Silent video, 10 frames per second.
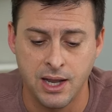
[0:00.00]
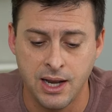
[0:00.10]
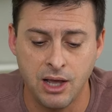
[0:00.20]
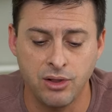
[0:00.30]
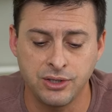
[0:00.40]

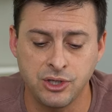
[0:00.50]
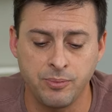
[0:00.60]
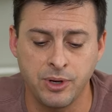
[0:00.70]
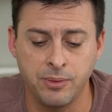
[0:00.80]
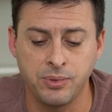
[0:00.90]
Now let's
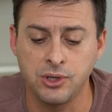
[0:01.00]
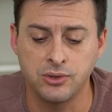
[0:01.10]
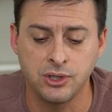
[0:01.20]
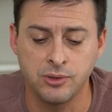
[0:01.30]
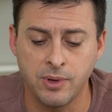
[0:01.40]
open up
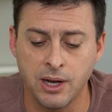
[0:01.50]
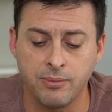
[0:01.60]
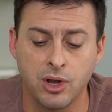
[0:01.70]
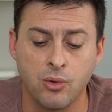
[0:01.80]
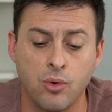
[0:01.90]
YouTube and I'm
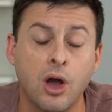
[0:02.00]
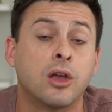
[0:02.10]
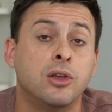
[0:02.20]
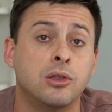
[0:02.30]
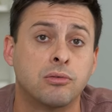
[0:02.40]
going to
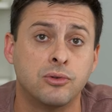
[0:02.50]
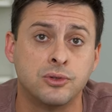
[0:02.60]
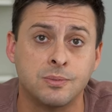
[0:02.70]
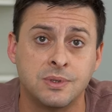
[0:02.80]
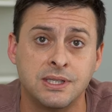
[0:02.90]
walk you through
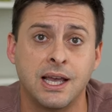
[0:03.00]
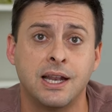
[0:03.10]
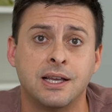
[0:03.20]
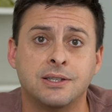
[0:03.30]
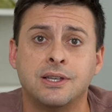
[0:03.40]
some
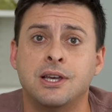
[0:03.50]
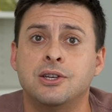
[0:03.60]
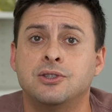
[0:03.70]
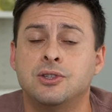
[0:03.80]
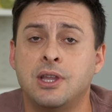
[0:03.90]
settings
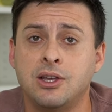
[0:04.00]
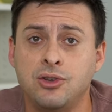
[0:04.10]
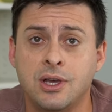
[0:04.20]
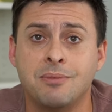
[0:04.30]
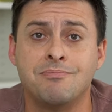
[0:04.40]
so that
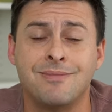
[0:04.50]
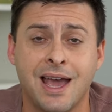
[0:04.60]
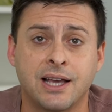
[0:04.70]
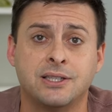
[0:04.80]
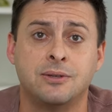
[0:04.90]
you can
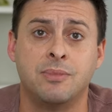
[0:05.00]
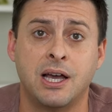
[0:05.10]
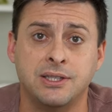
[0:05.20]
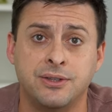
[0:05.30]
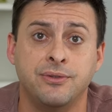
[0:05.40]

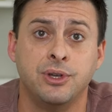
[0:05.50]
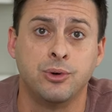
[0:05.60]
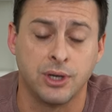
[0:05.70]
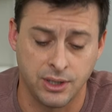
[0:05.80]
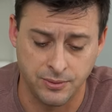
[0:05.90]
maximize the
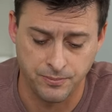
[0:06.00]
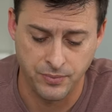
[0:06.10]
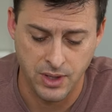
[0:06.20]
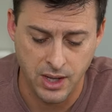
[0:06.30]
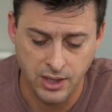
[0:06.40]
viewing.
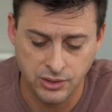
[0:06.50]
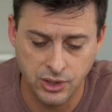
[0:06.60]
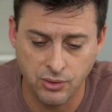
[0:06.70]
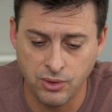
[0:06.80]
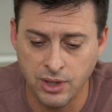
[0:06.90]

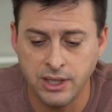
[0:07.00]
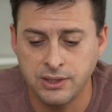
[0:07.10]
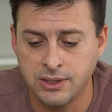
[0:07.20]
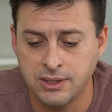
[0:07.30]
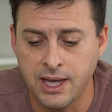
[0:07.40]
So
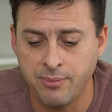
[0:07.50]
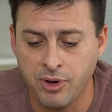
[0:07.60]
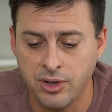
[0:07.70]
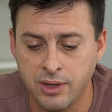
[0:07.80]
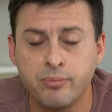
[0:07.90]
let's tap
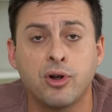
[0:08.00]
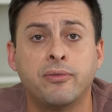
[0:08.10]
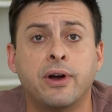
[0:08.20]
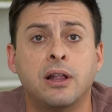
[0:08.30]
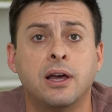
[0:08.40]
on the
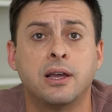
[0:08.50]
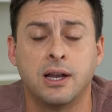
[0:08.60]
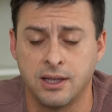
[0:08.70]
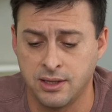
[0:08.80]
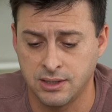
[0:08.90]
profile
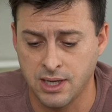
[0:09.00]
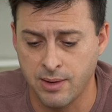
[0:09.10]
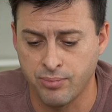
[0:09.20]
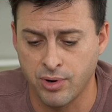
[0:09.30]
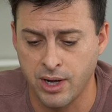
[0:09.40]
icon at the
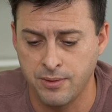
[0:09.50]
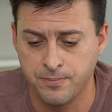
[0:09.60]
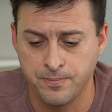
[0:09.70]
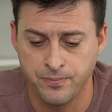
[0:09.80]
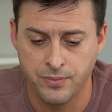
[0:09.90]
top right
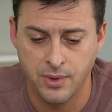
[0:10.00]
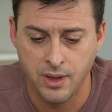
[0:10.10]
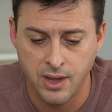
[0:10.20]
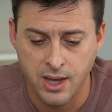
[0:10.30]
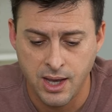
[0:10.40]

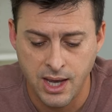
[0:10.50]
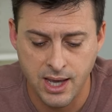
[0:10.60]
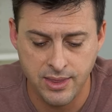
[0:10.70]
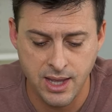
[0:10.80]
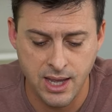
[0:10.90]

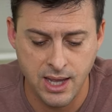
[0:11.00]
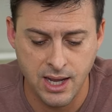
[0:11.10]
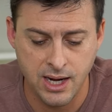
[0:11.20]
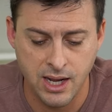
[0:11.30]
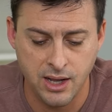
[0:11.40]
and
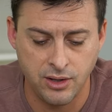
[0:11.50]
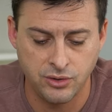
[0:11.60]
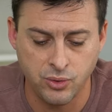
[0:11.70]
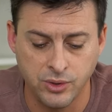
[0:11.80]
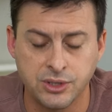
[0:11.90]
then
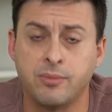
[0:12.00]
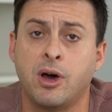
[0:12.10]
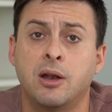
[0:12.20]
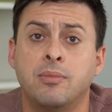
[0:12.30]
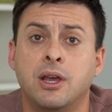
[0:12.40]
towards the
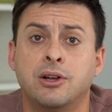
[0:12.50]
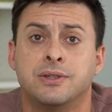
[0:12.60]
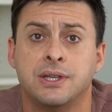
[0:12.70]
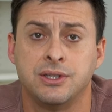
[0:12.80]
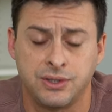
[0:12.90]
bottom there, it
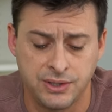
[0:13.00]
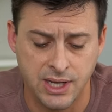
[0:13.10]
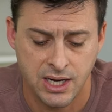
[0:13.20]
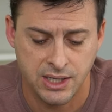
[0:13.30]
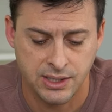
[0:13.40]
says
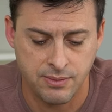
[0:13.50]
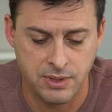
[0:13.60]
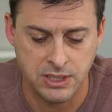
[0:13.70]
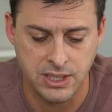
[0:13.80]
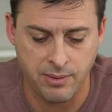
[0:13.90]
settings. I'm
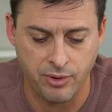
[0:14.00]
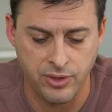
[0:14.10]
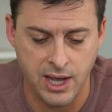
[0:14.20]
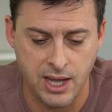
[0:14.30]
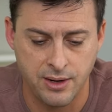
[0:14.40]
going to tap on
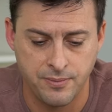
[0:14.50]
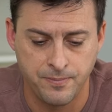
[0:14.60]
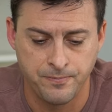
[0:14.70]
that.